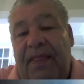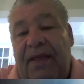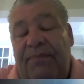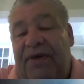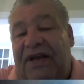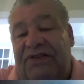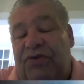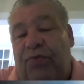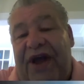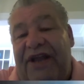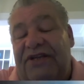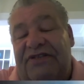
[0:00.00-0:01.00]
Because the
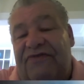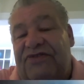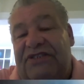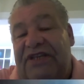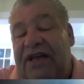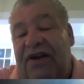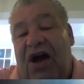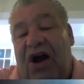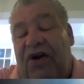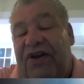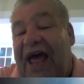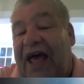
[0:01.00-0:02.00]
wages of sin
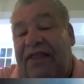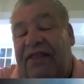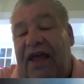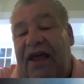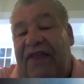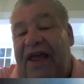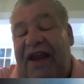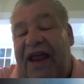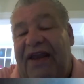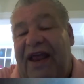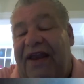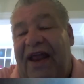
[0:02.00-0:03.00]
are death, and, and,
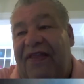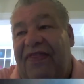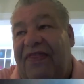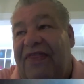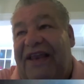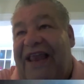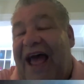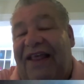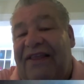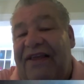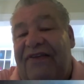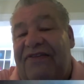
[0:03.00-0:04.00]
and, and, and the
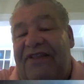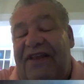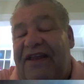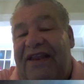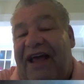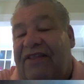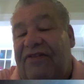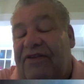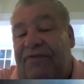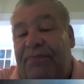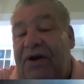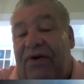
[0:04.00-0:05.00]
death is the death of
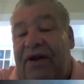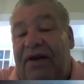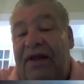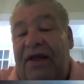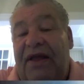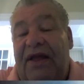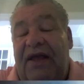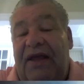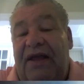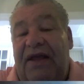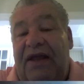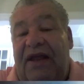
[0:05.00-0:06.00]
the Spirit,
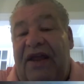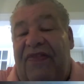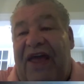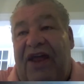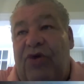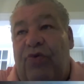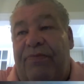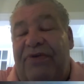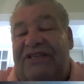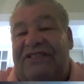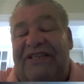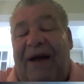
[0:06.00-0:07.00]
in that you would
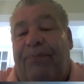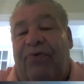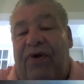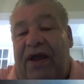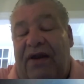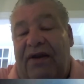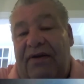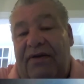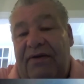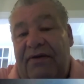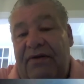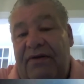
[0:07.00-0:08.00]
be separated
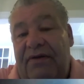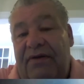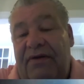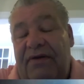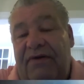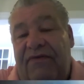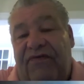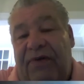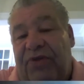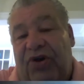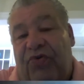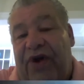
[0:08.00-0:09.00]

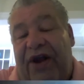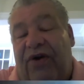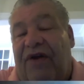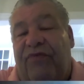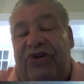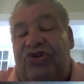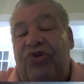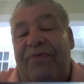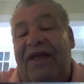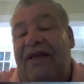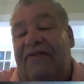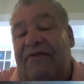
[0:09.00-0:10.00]
from the Creator, of which whom
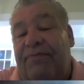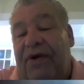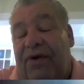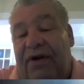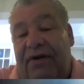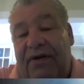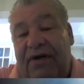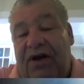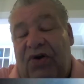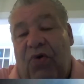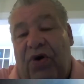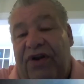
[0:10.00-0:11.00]
is Spirit,
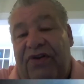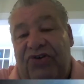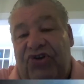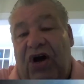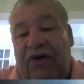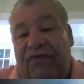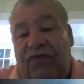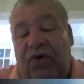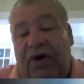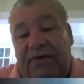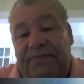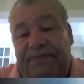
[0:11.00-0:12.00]
according to John 4.